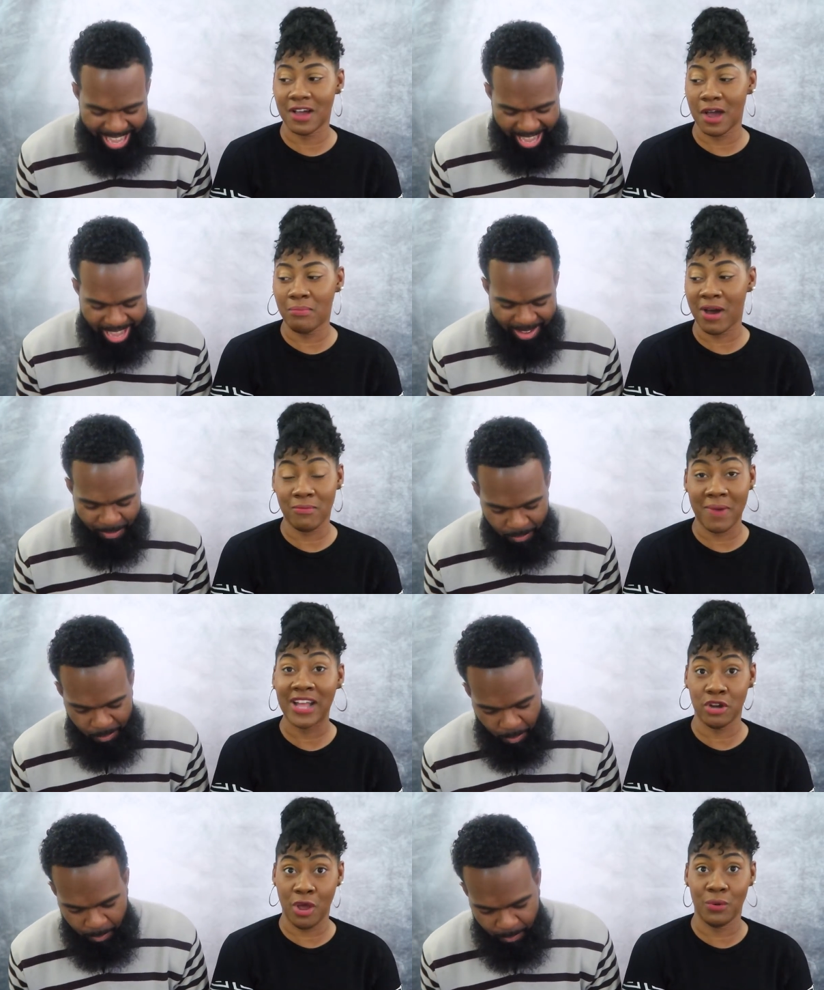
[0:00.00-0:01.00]
Speaker 1: yeah. about
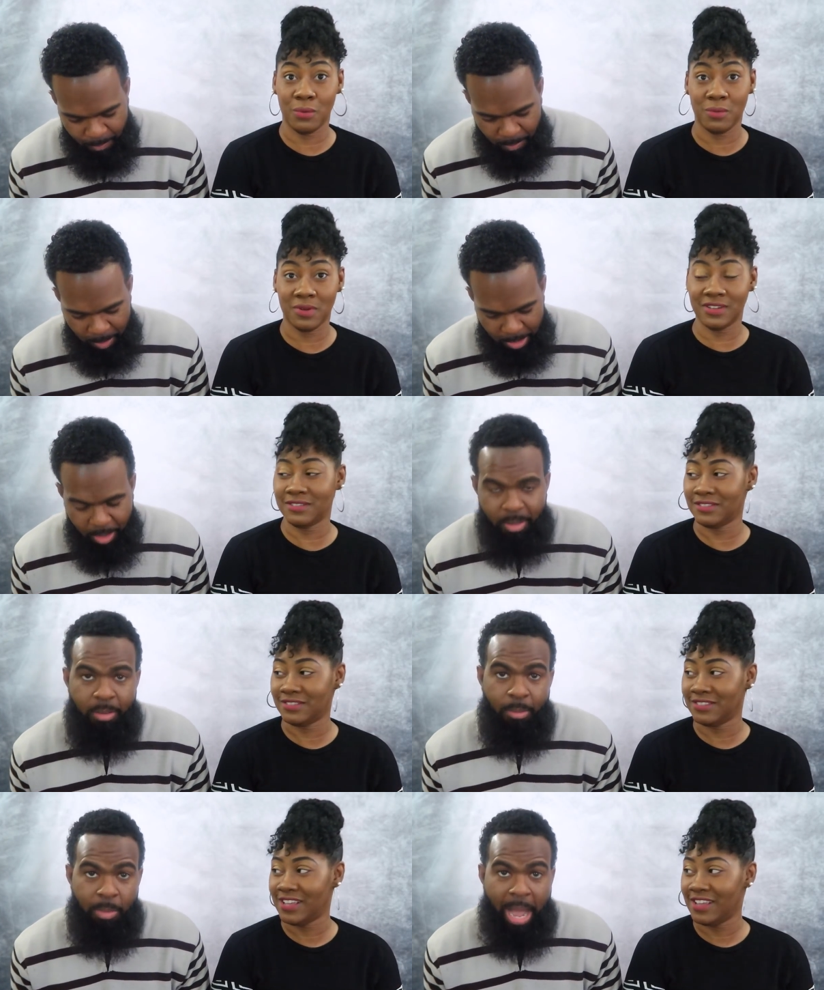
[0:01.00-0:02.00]
my no.
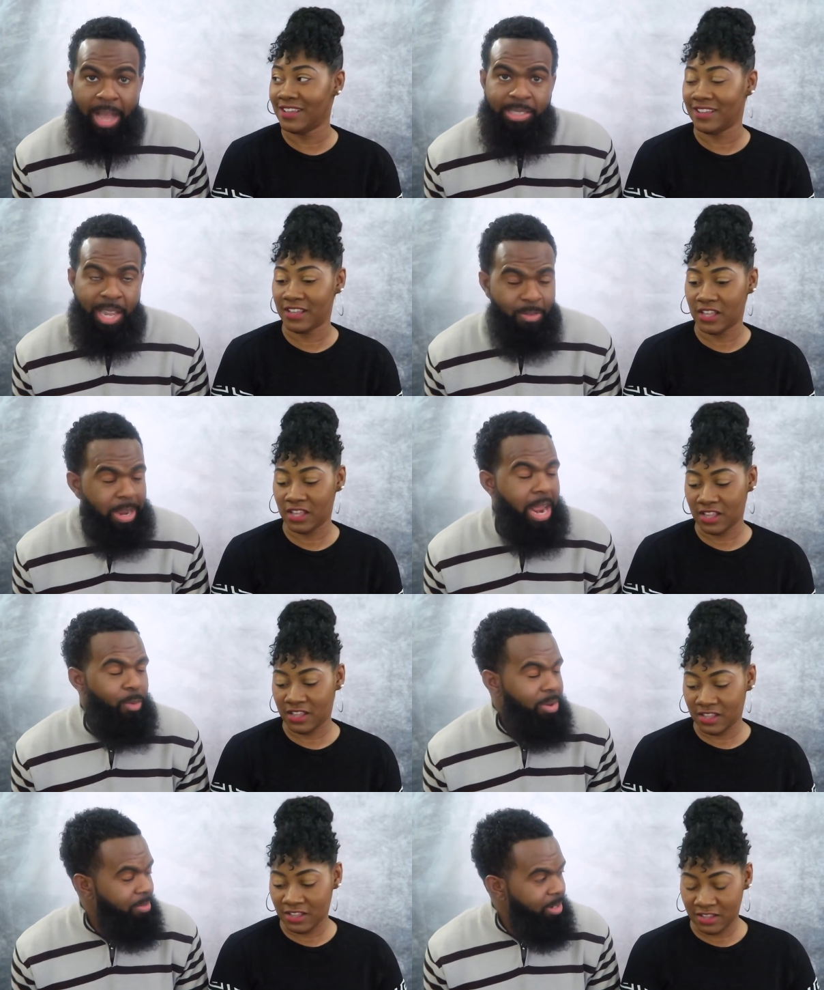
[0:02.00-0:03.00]
But I say right now,
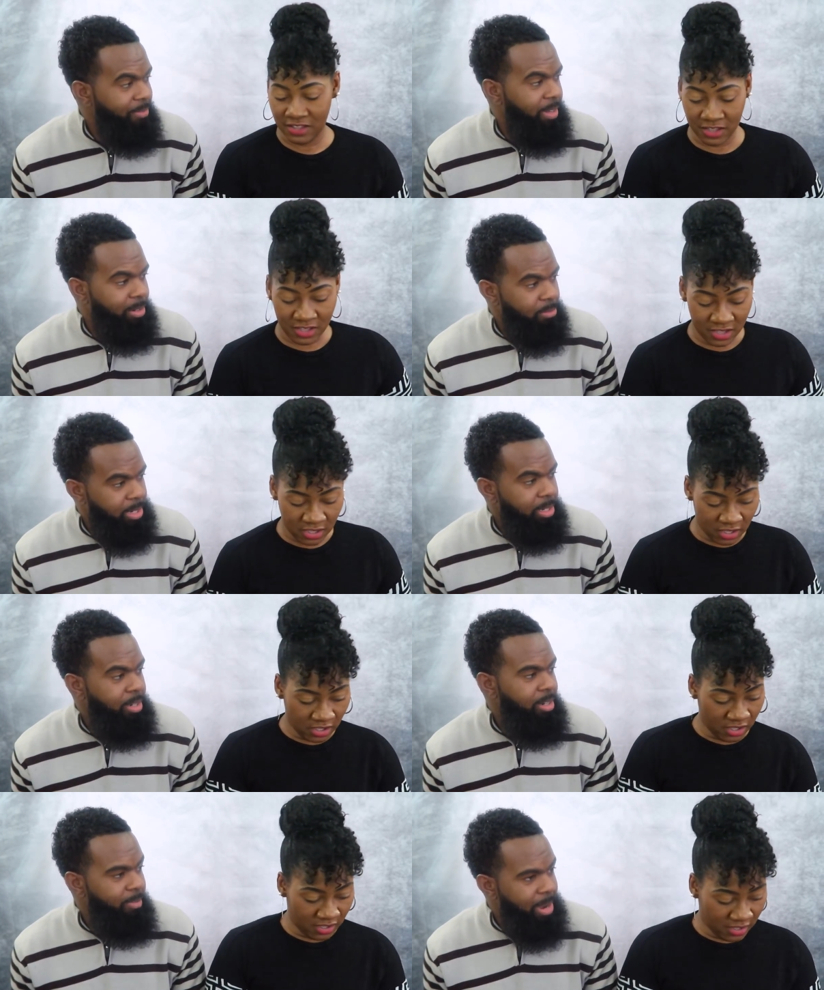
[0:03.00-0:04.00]
we really feeling really
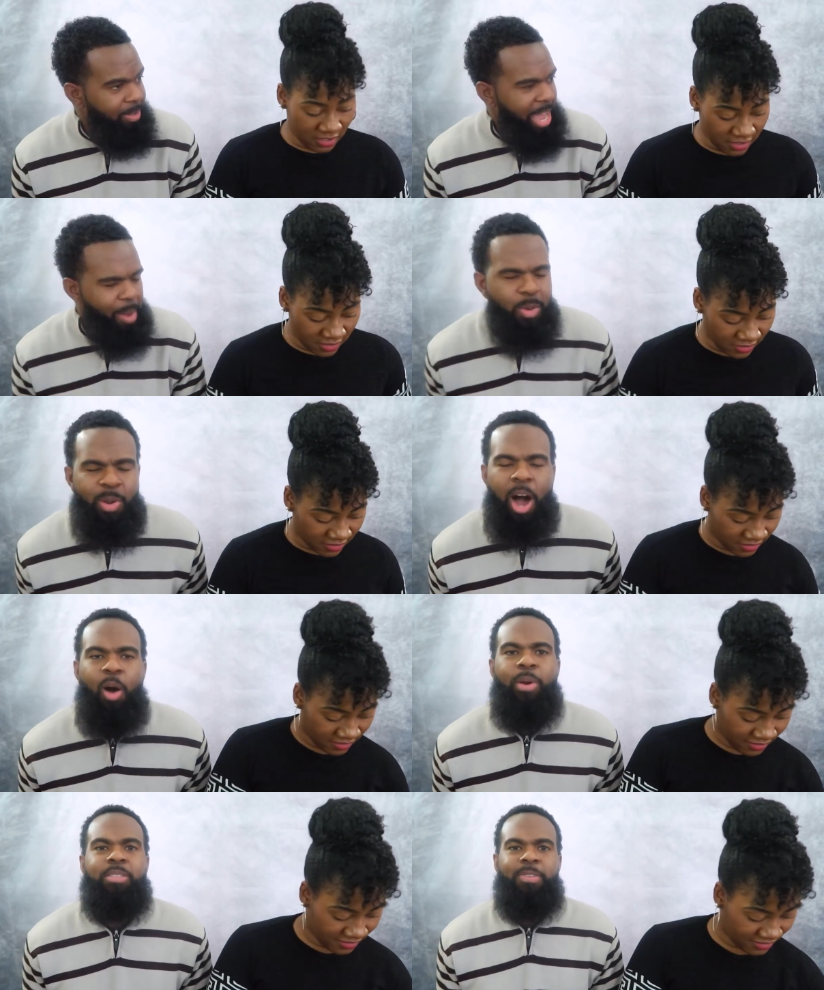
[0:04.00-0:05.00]
good about life. I mean, we
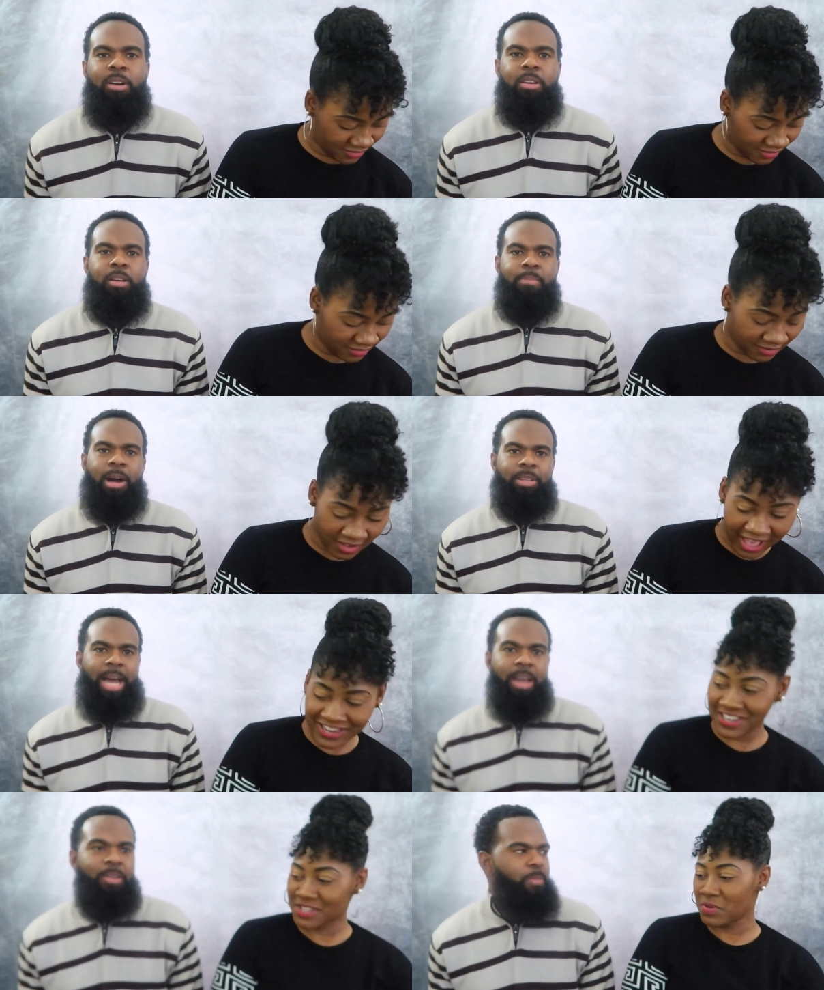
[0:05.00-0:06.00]
always felt good about How
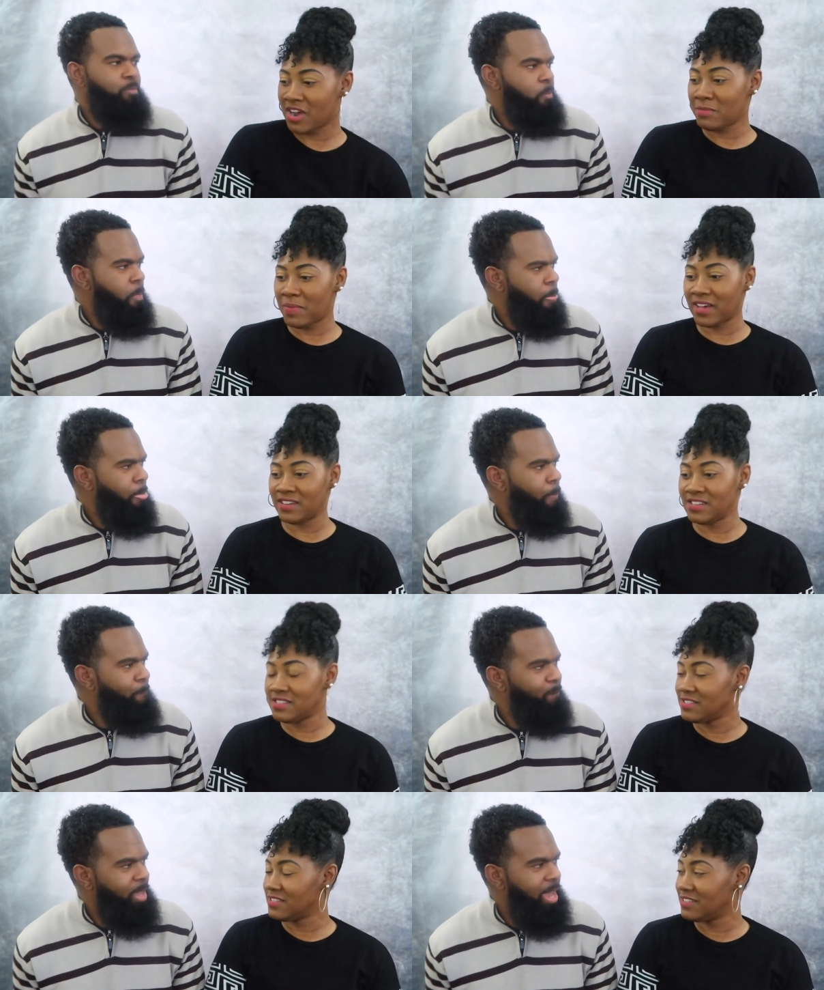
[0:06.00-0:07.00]
life. How did this become about
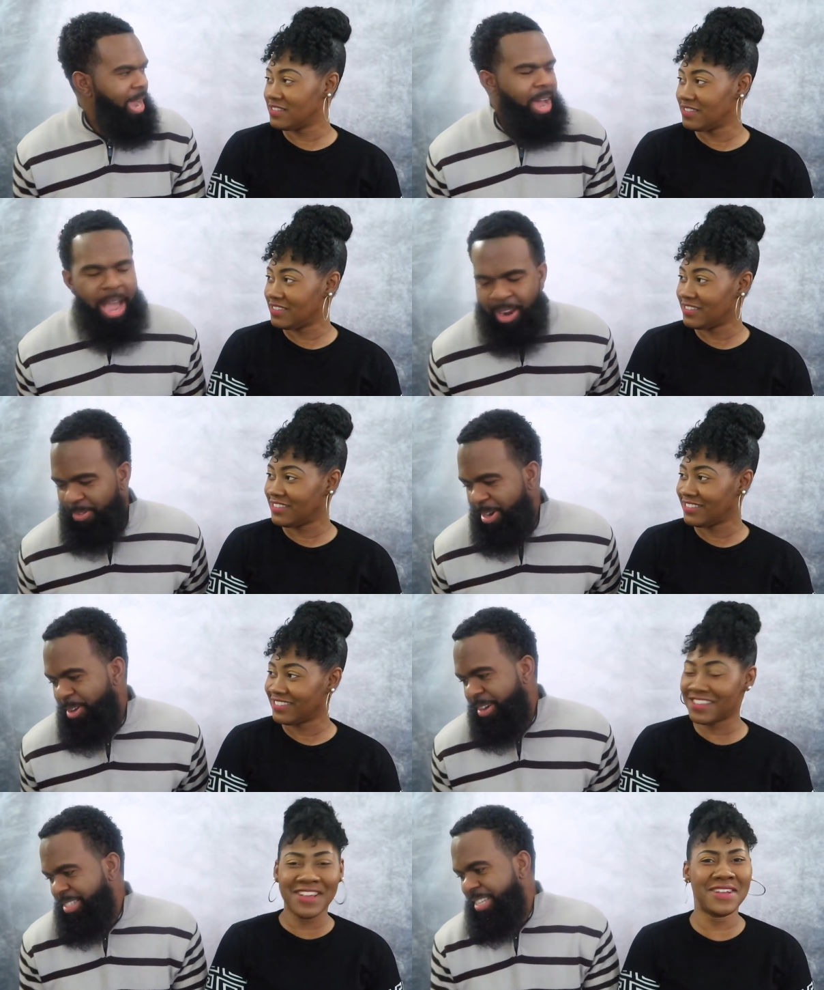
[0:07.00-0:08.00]
us? Yeah, I, I don't
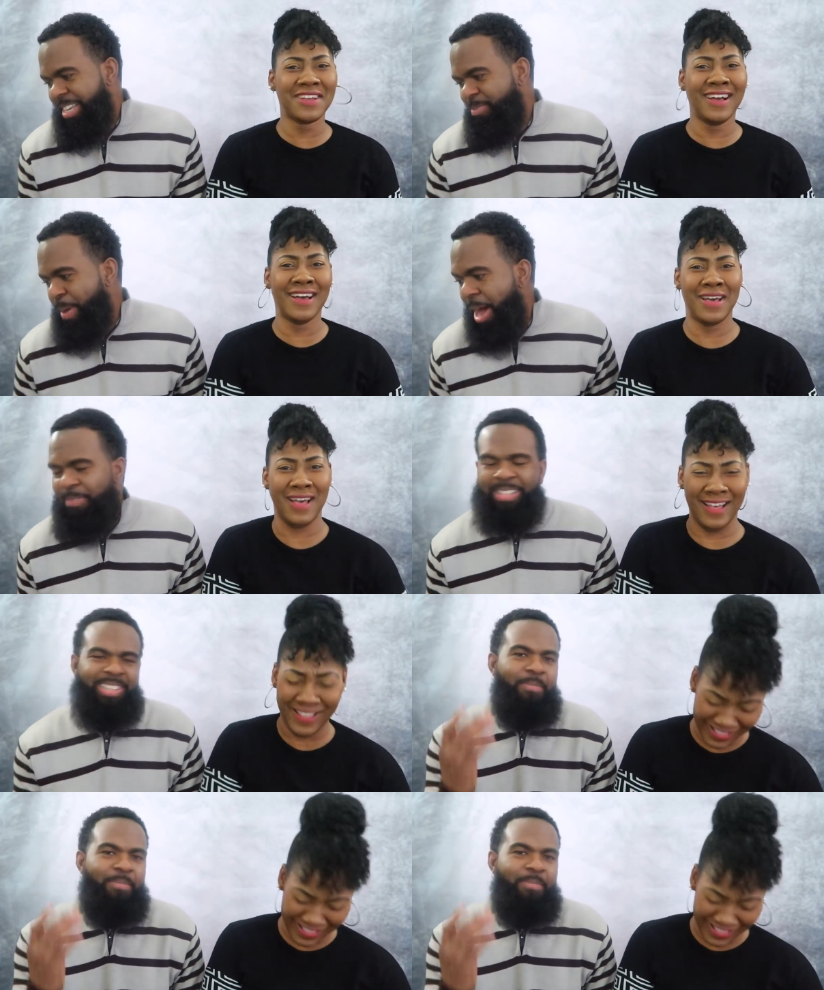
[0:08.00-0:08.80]
know. Cause it's powerful.